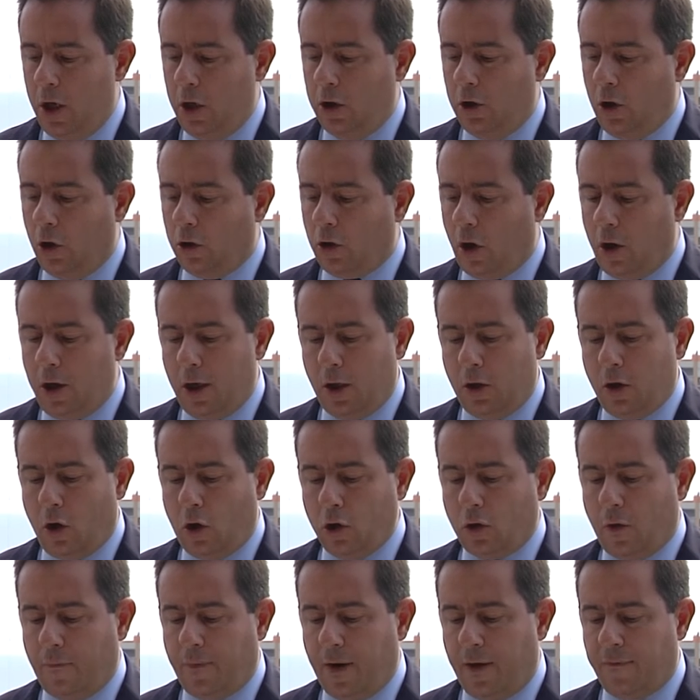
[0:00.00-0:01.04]
not only
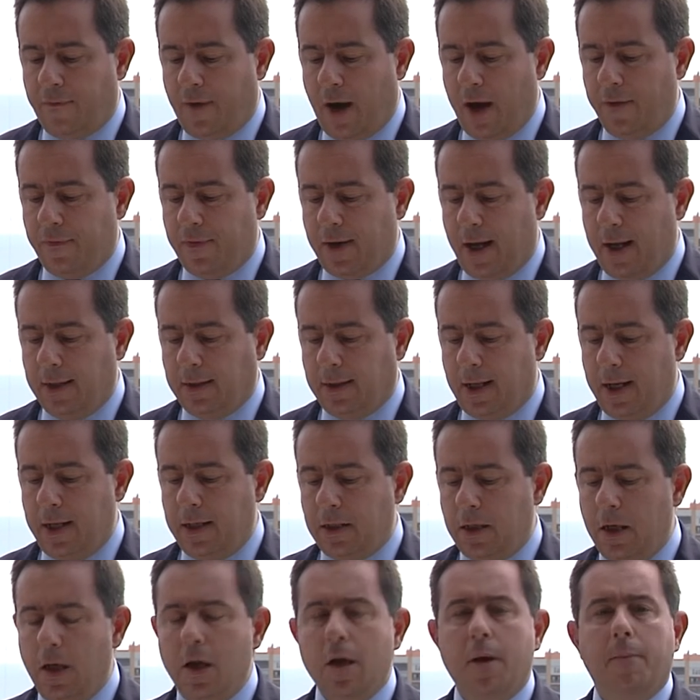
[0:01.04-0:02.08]
those of our five
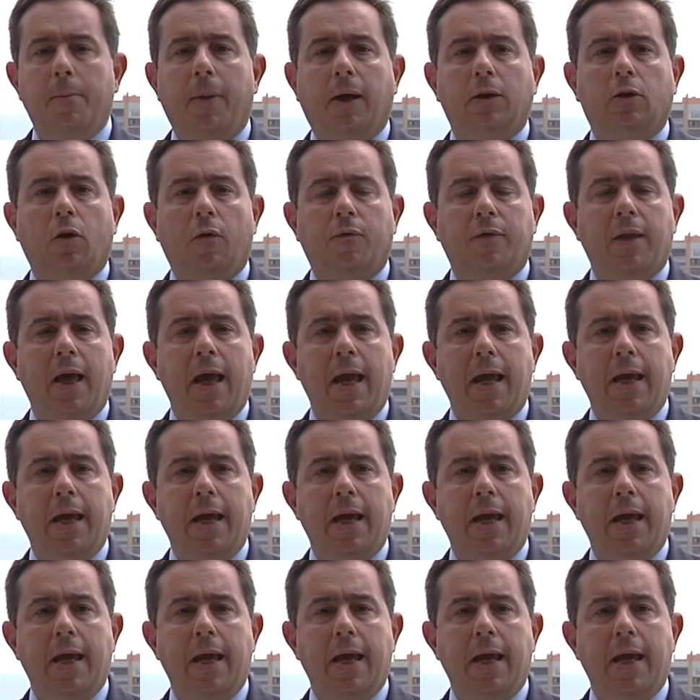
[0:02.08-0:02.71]
countries, but of the